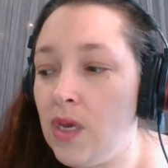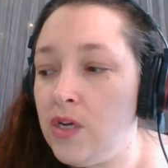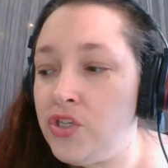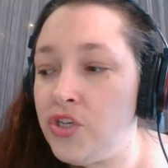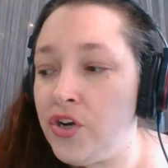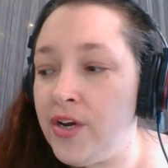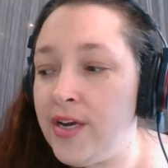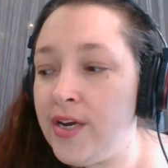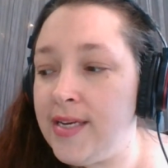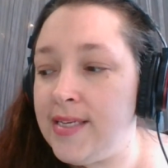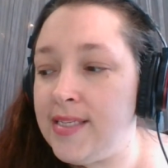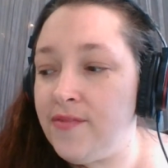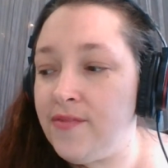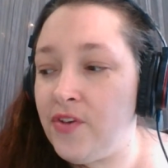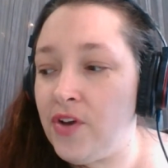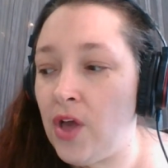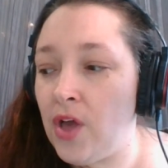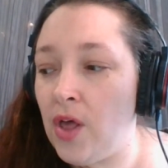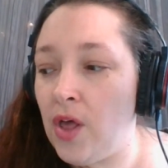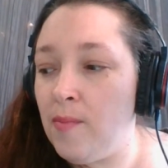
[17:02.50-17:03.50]
During
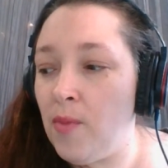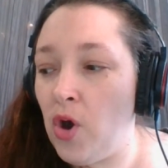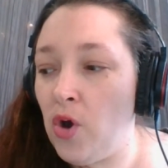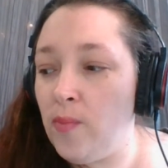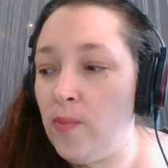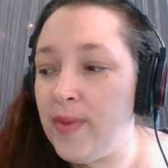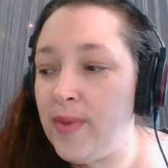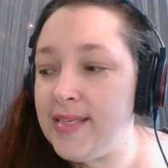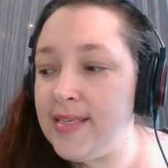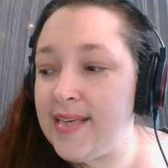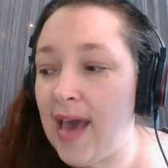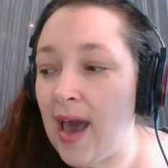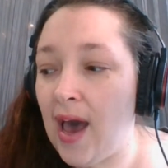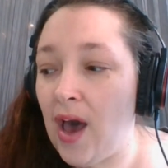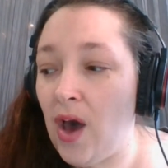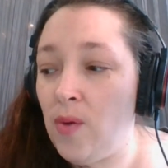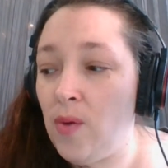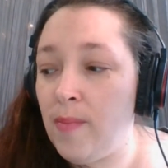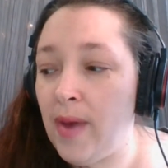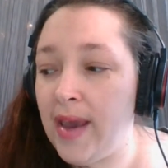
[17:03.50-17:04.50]
difficult moments,
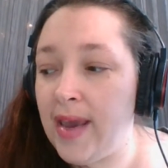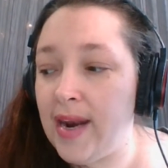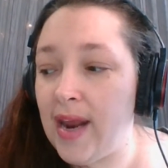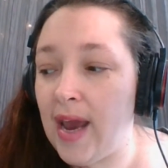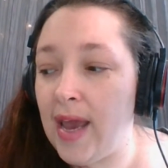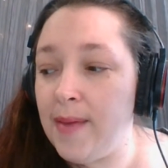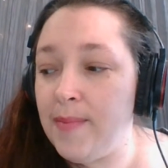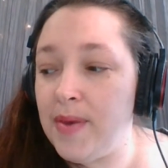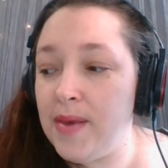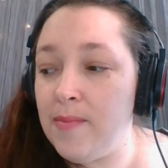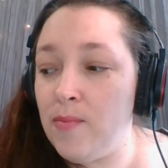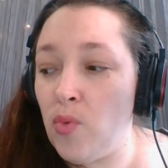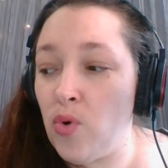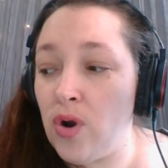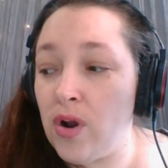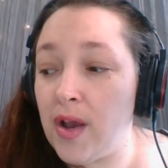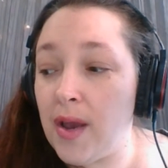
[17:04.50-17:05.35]
how might I be more